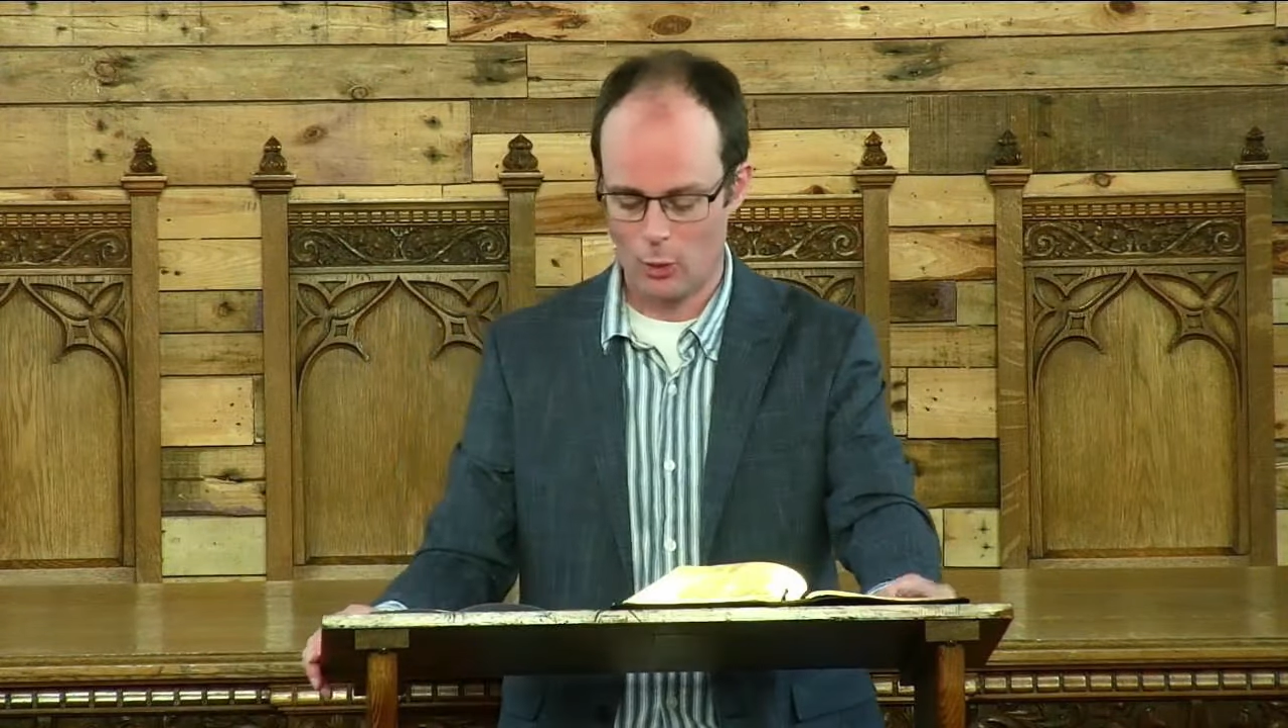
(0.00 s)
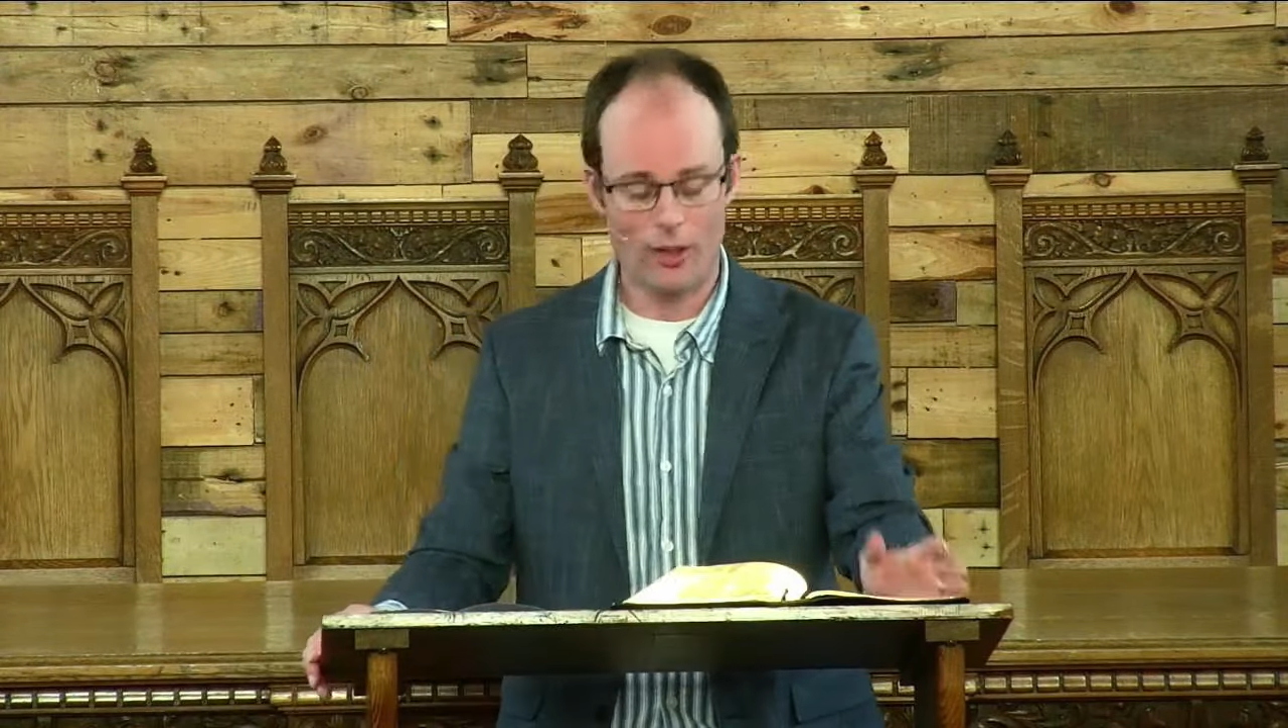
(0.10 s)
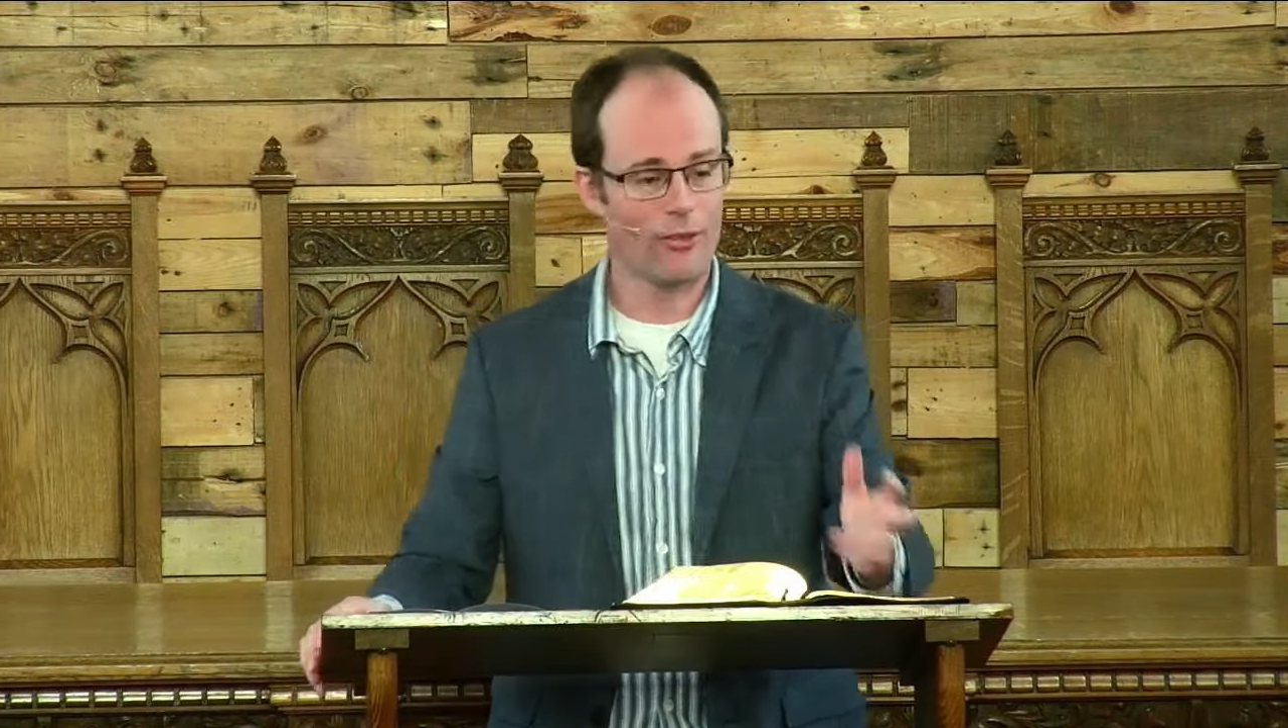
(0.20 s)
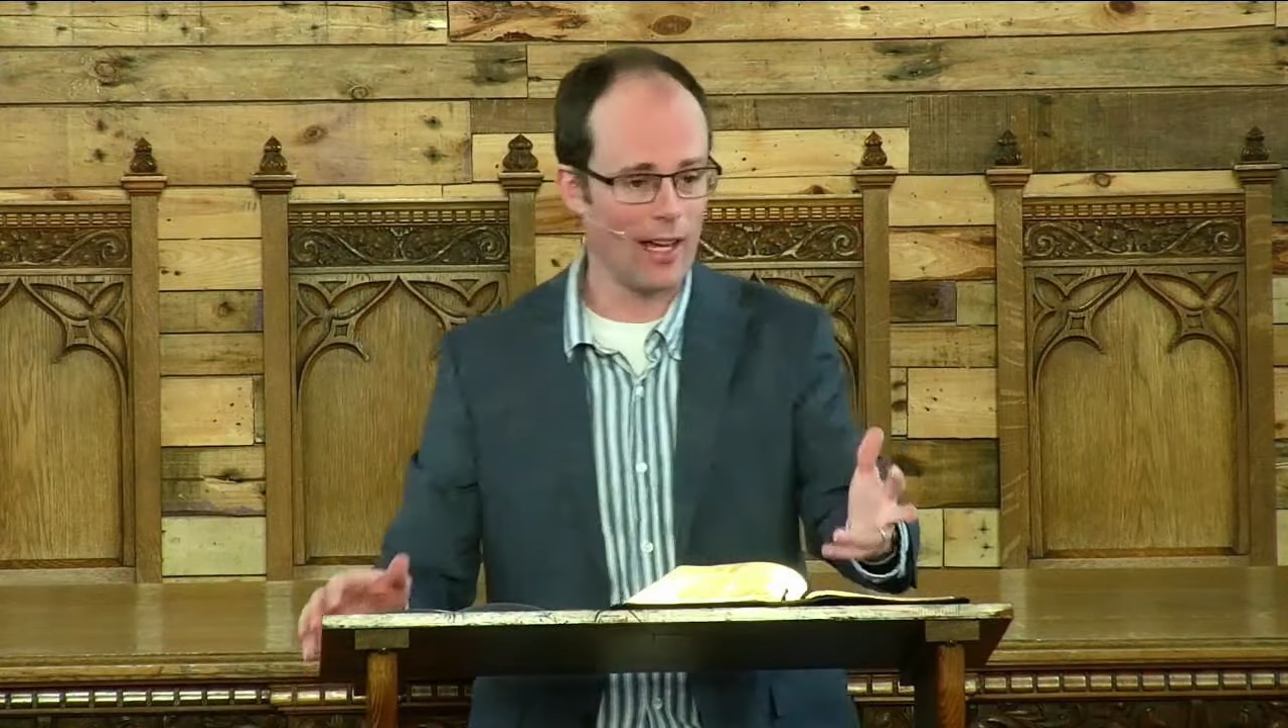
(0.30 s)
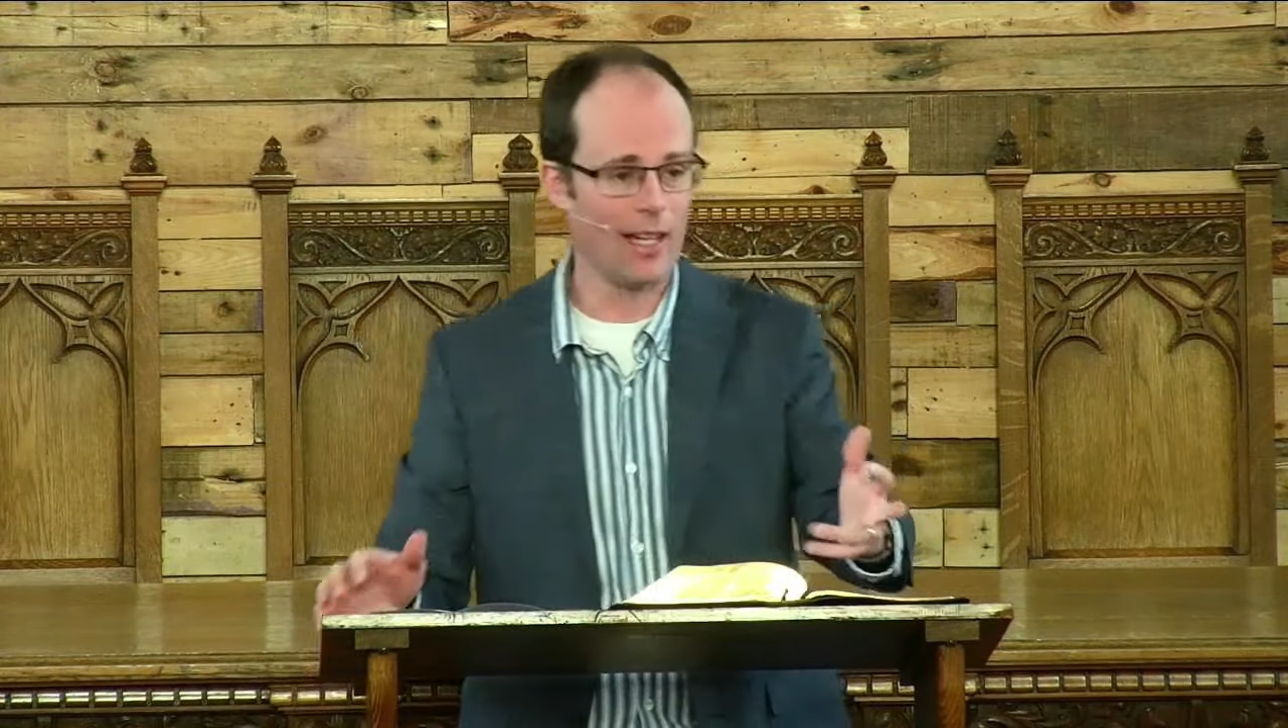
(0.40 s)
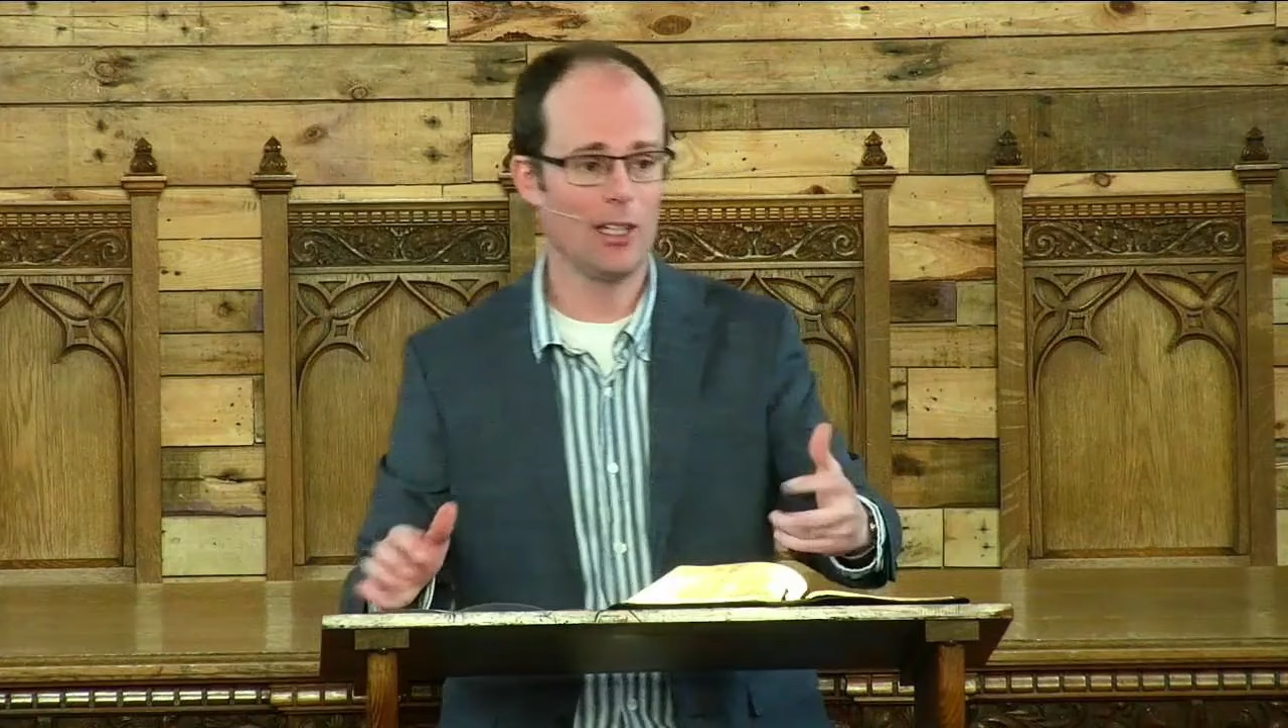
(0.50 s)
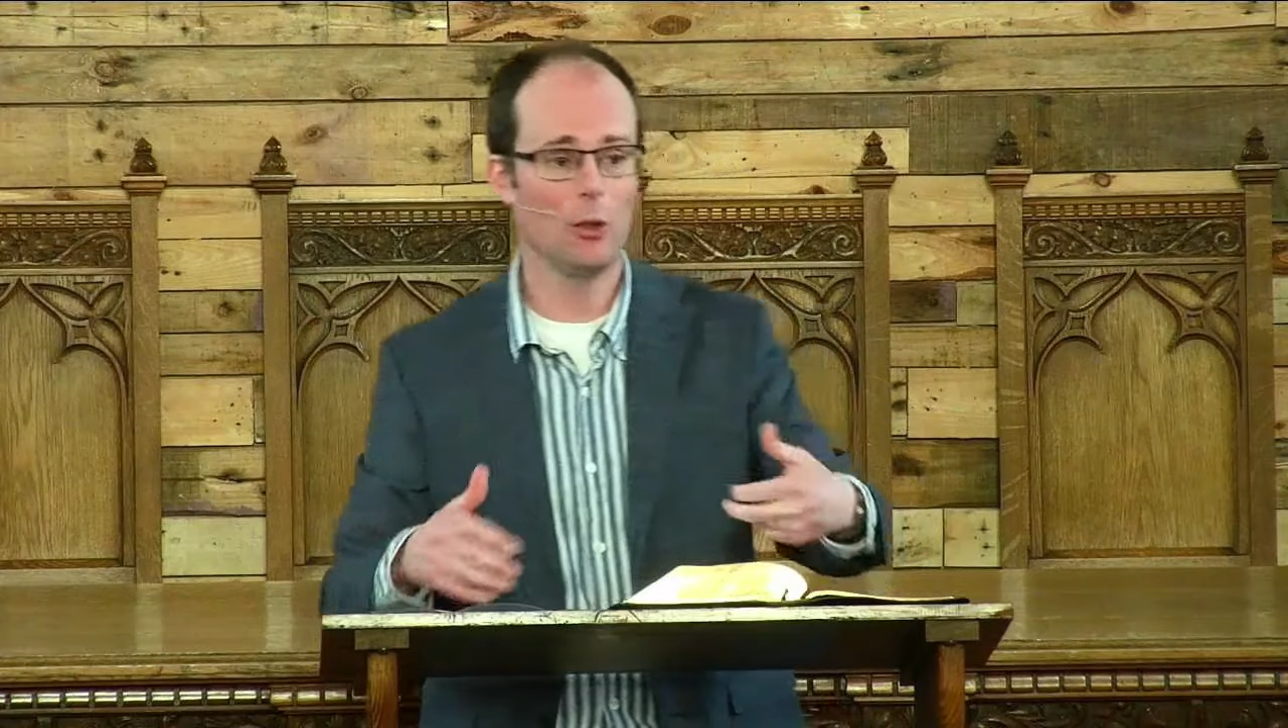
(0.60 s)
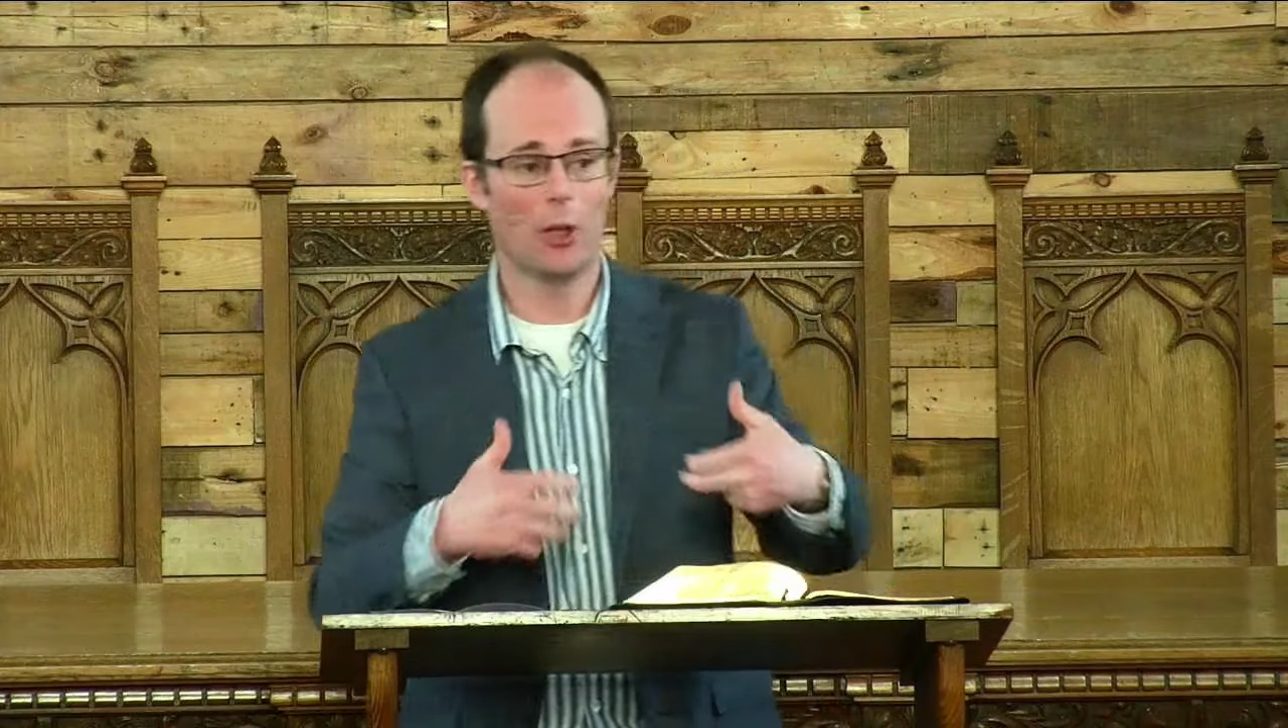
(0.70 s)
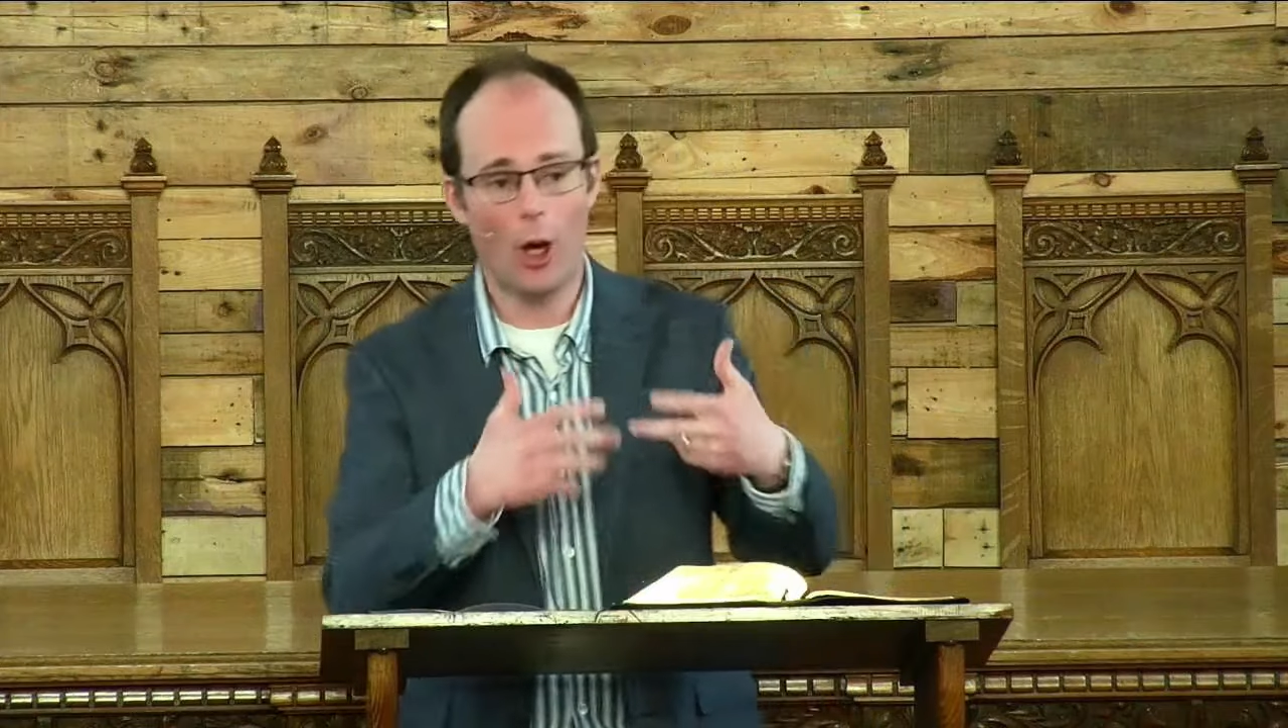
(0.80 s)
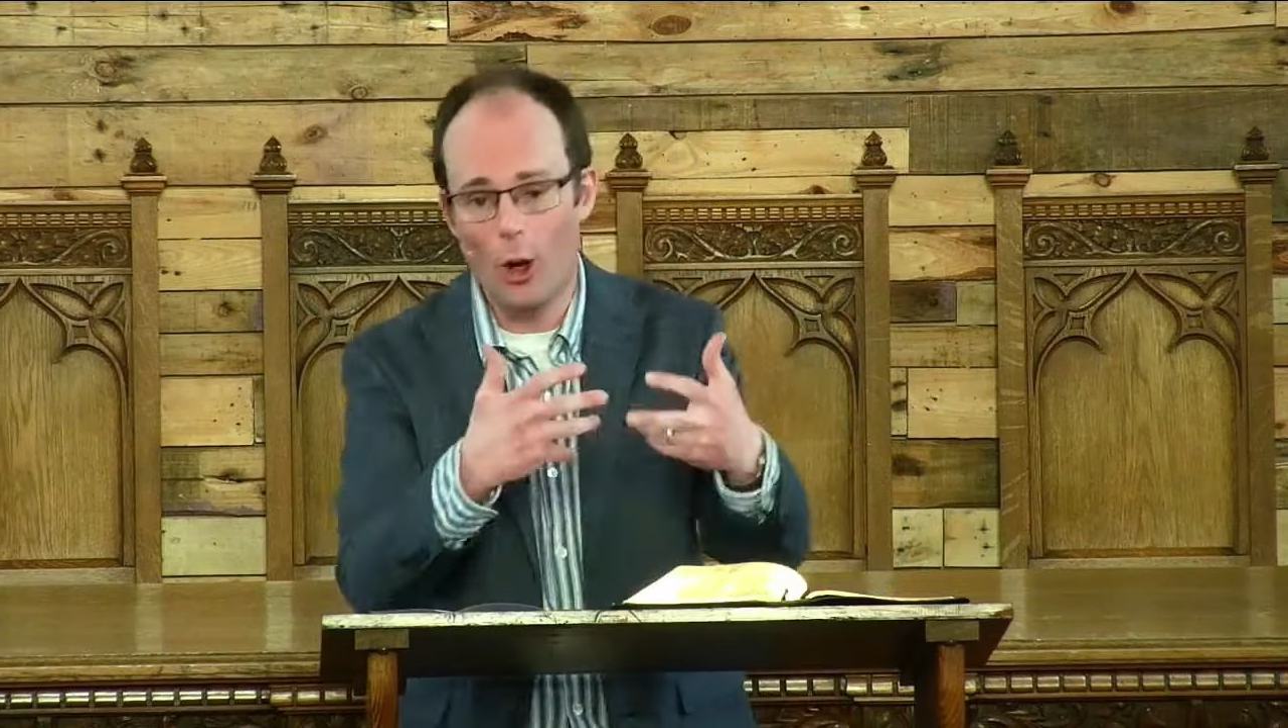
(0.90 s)
We're
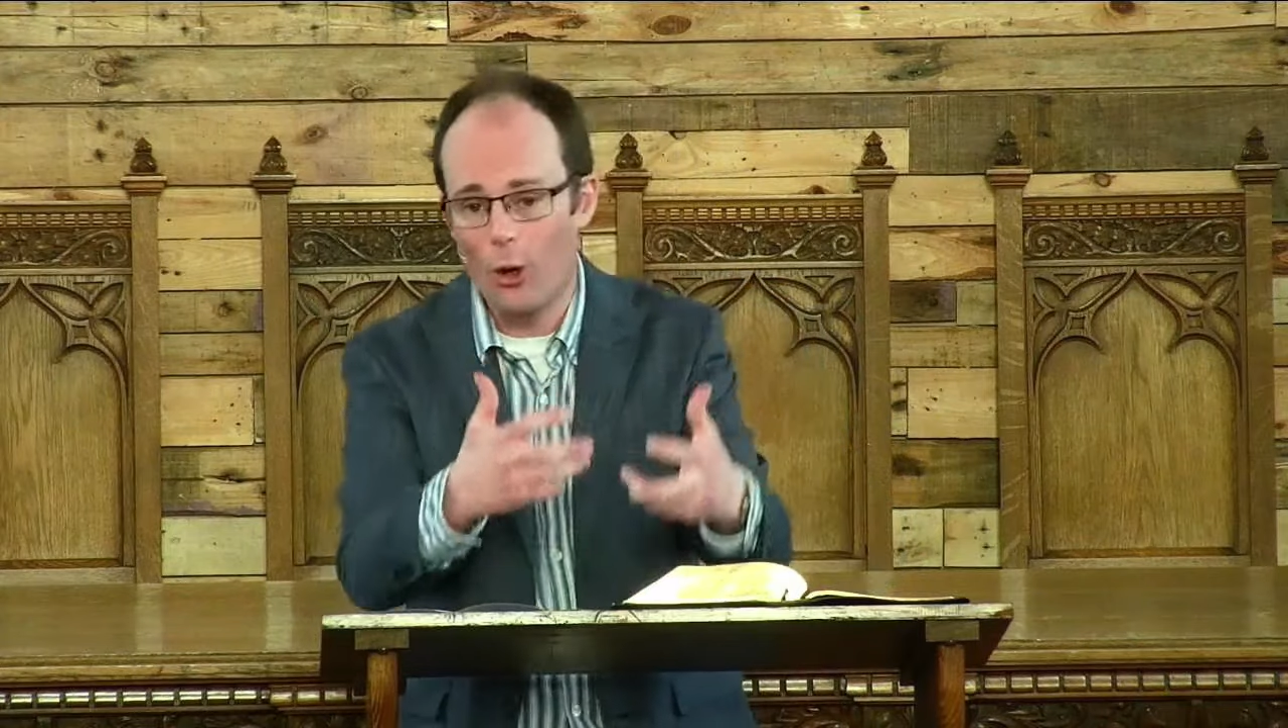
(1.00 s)
valued